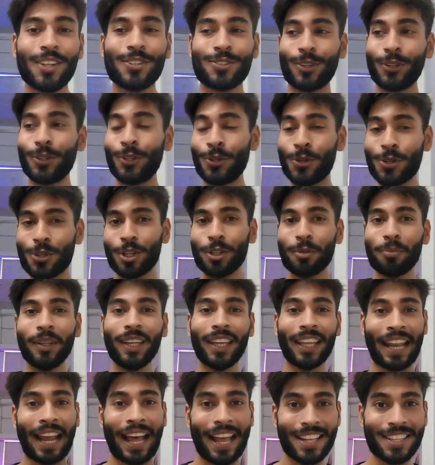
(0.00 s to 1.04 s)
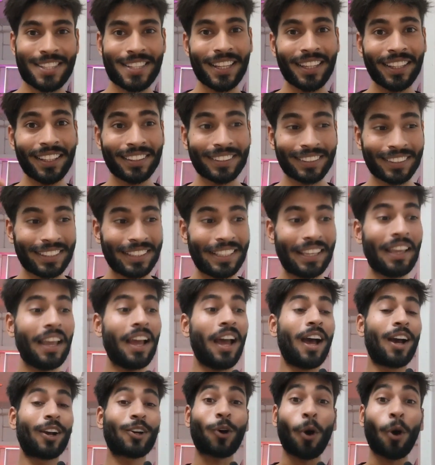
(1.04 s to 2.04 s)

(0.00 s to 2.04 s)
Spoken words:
So you should be enhancing the